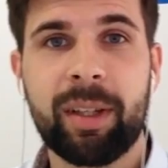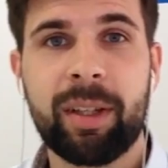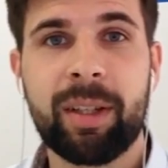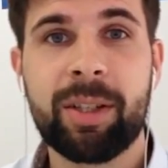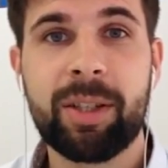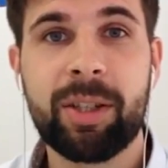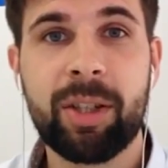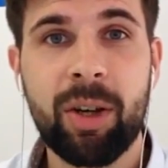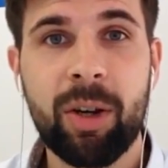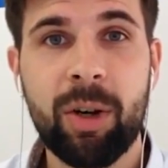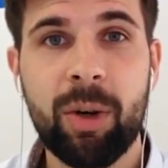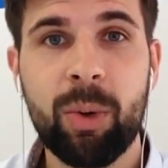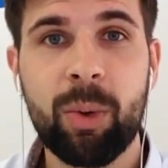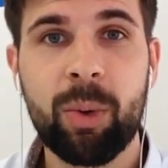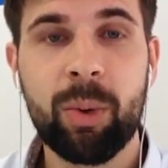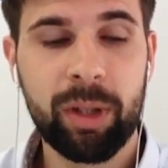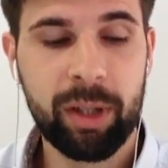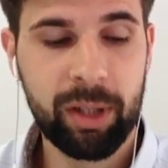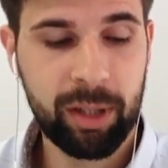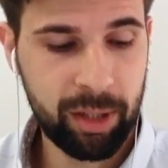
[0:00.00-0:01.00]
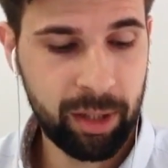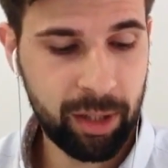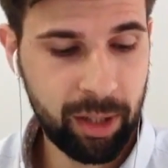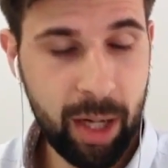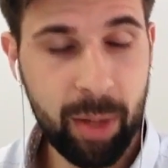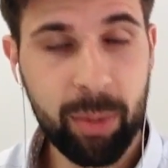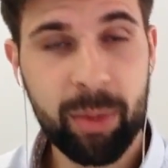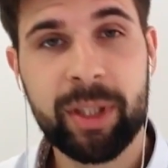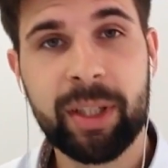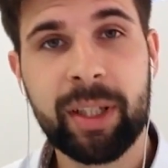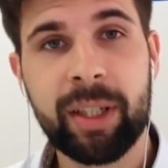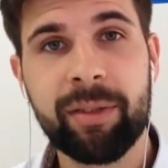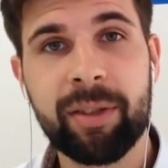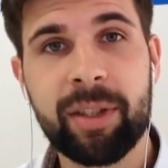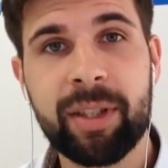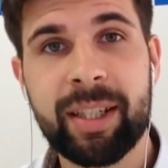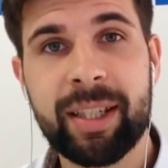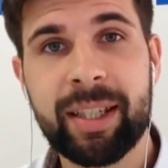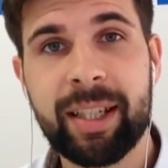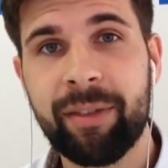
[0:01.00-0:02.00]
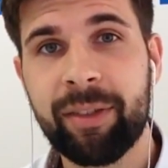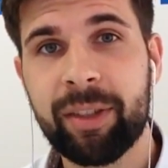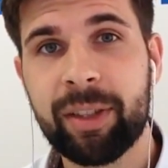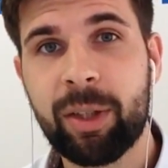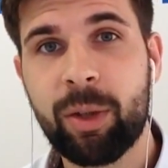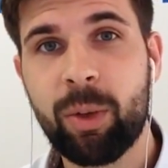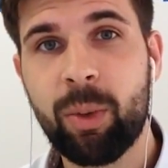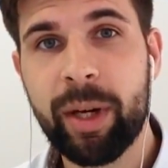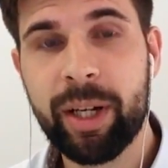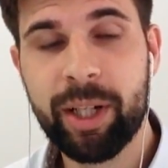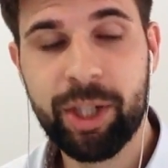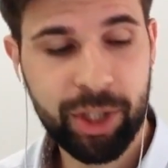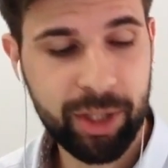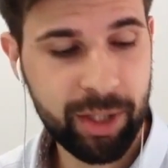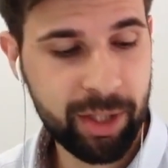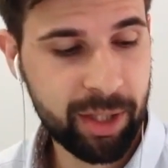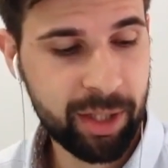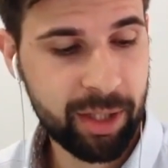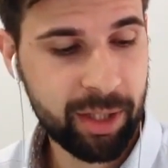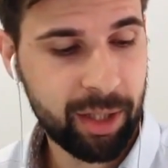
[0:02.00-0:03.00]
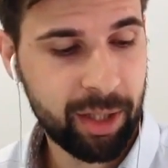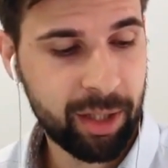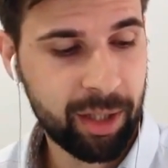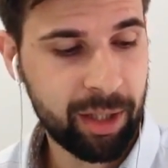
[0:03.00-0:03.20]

So I was given 7 questions.